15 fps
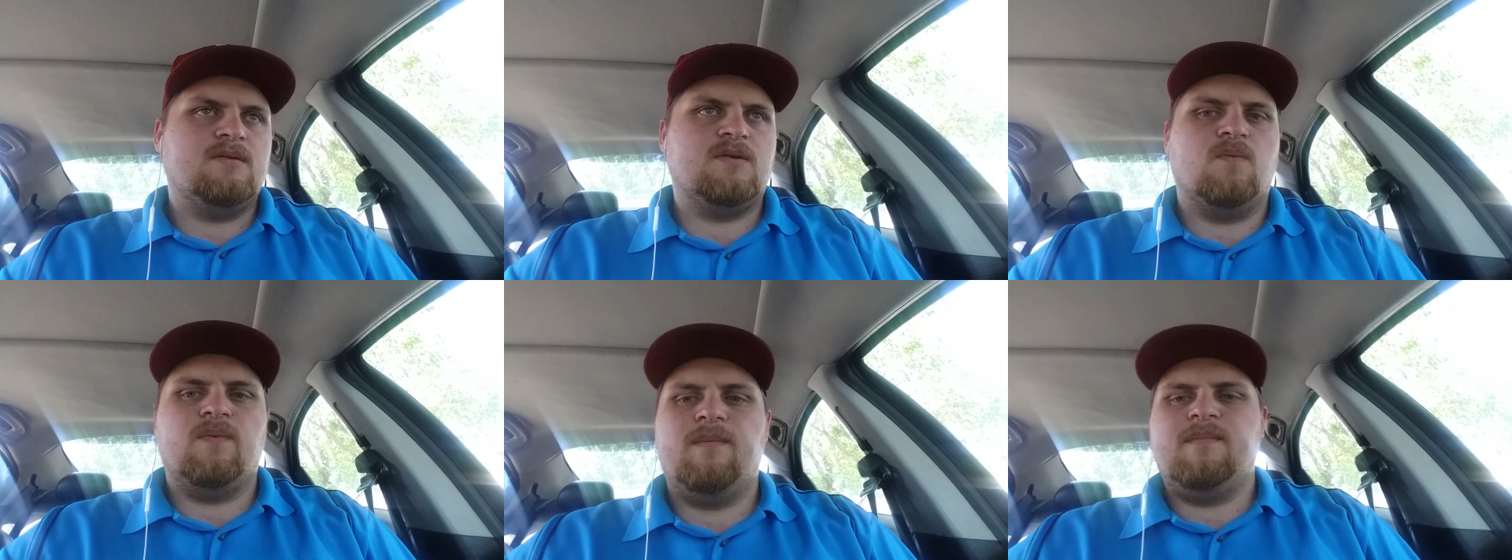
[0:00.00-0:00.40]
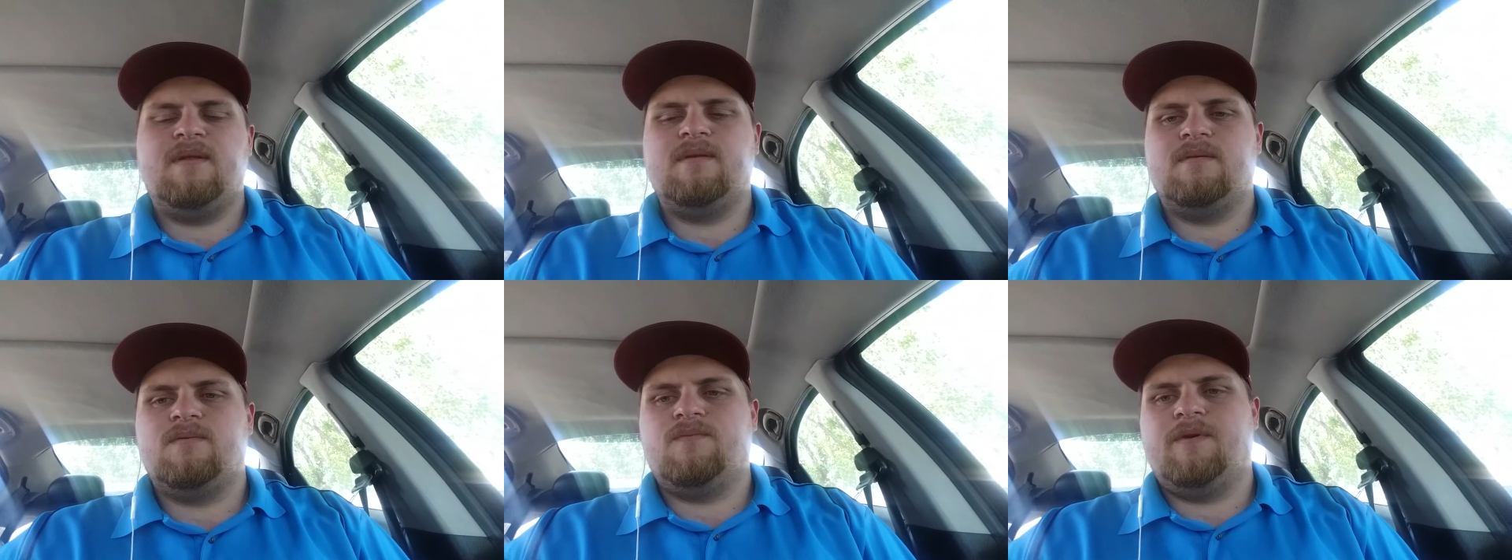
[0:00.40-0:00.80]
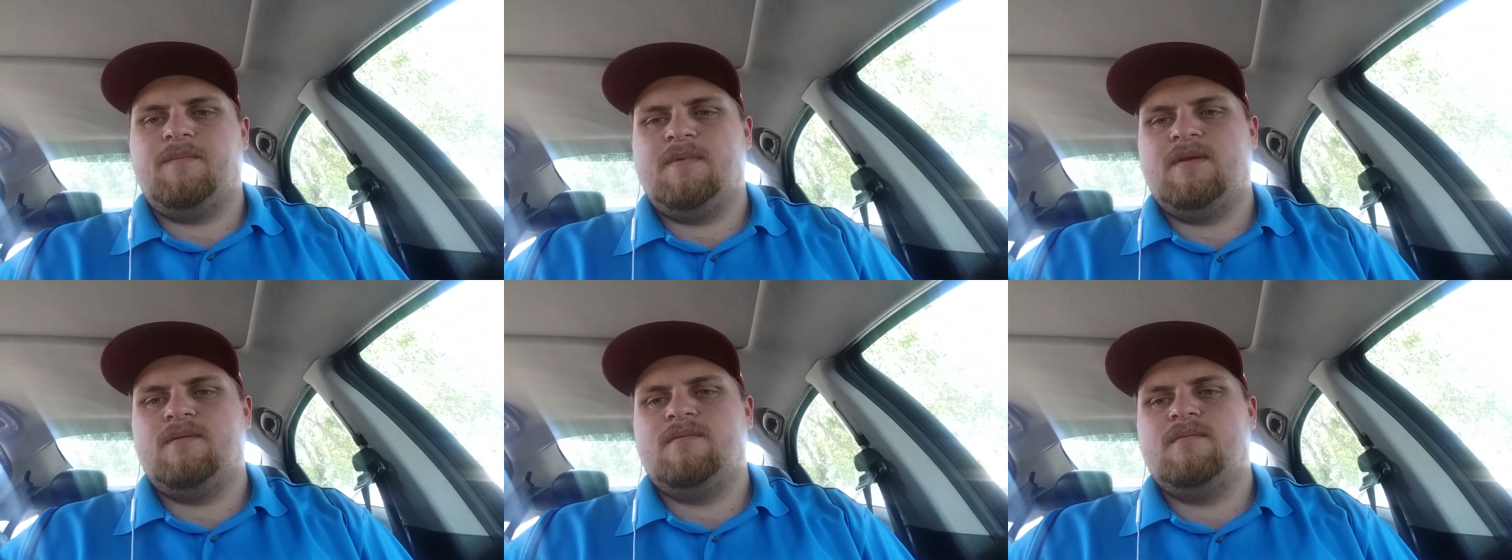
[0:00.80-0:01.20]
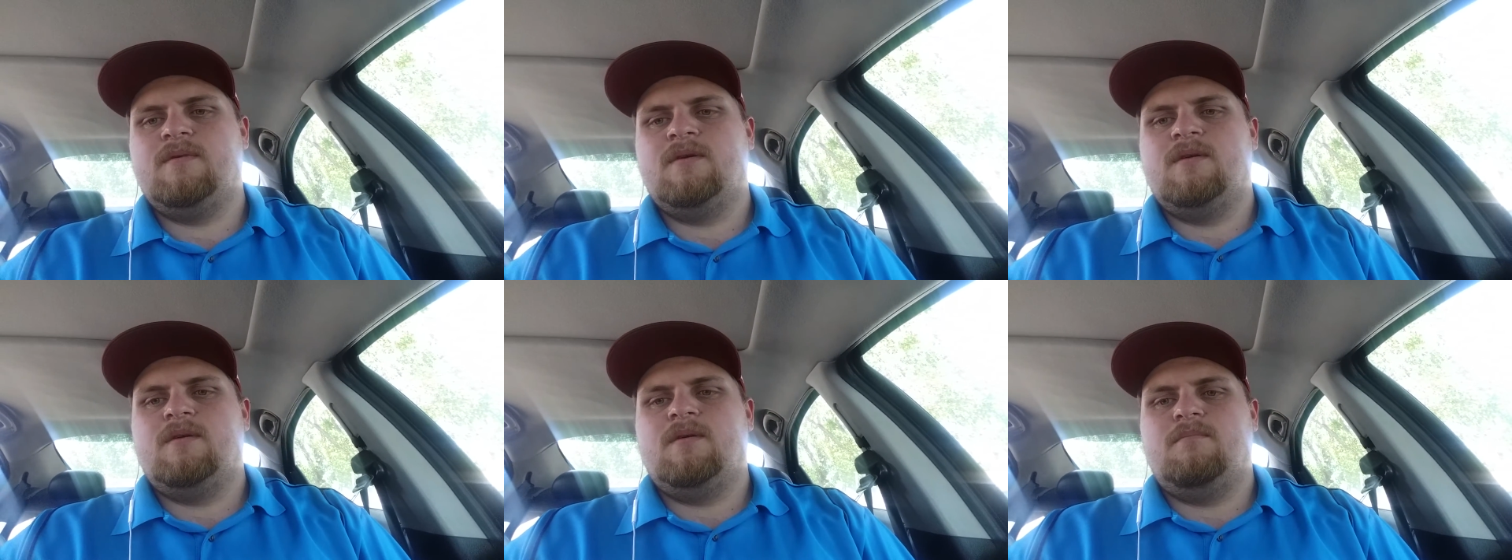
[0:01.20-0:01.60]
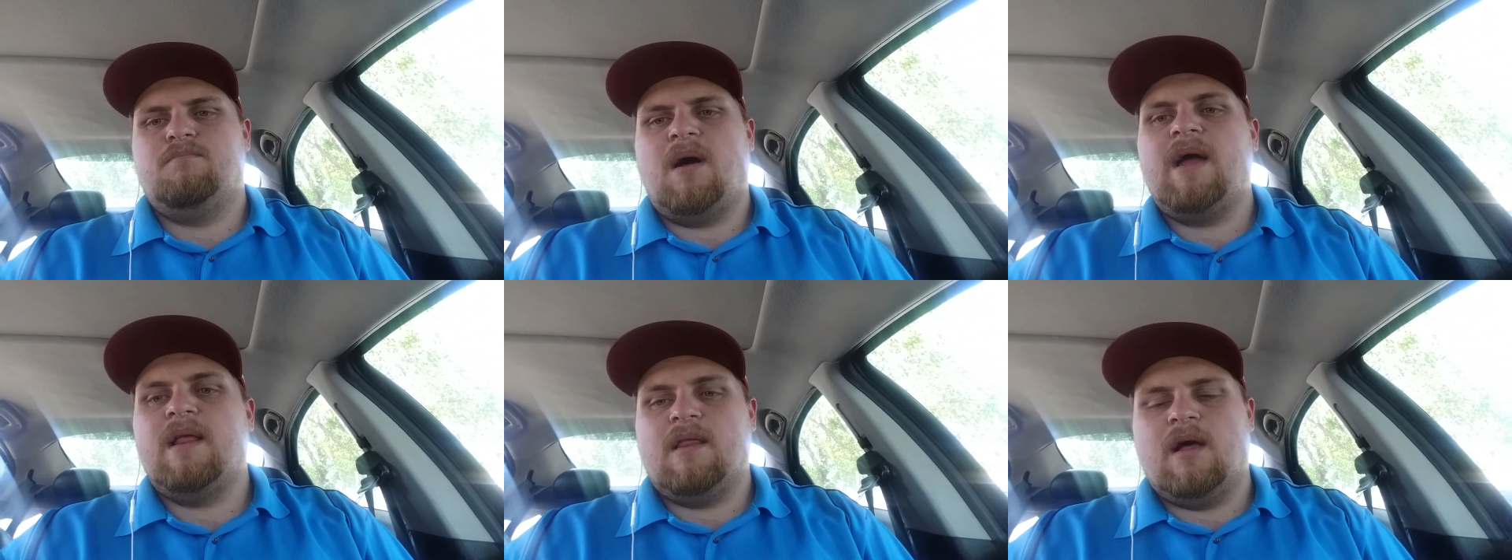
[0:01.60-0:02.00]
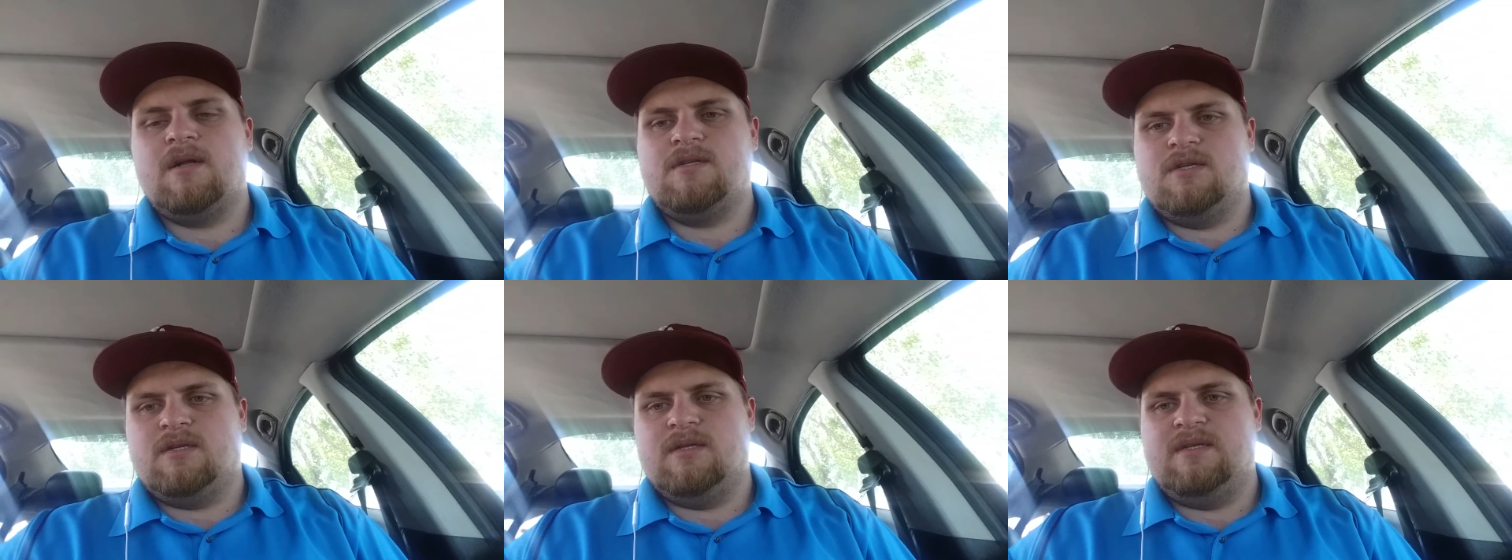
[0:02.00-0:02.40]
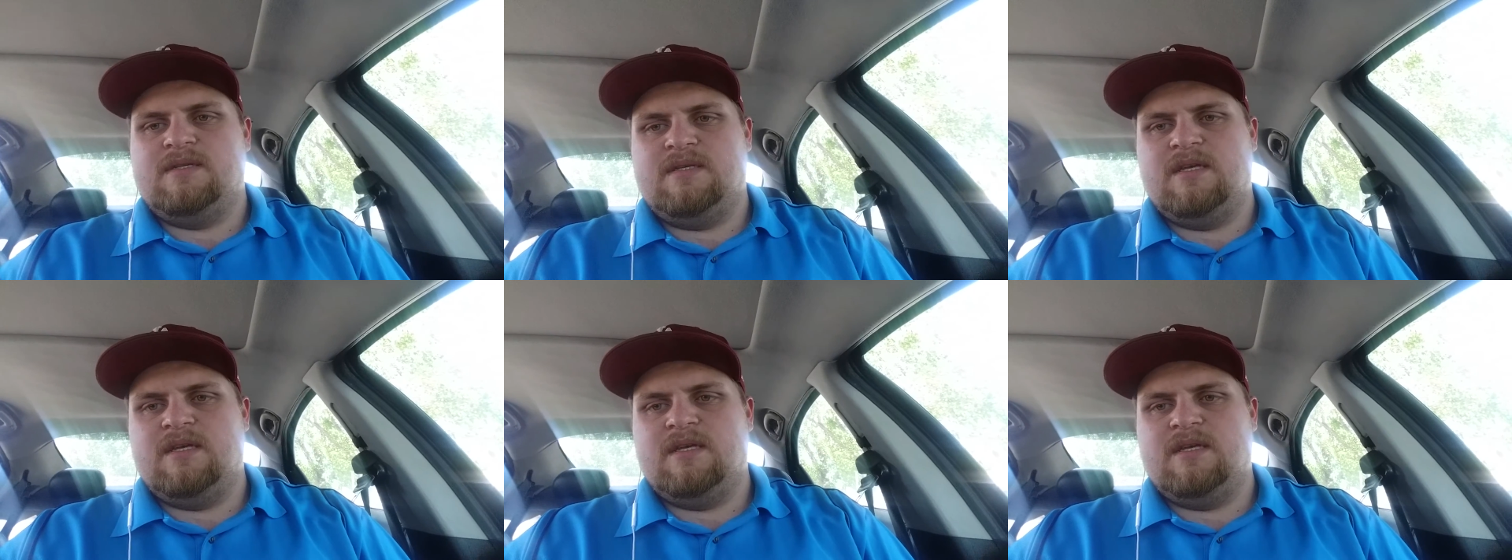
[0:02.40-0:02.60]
So women biologically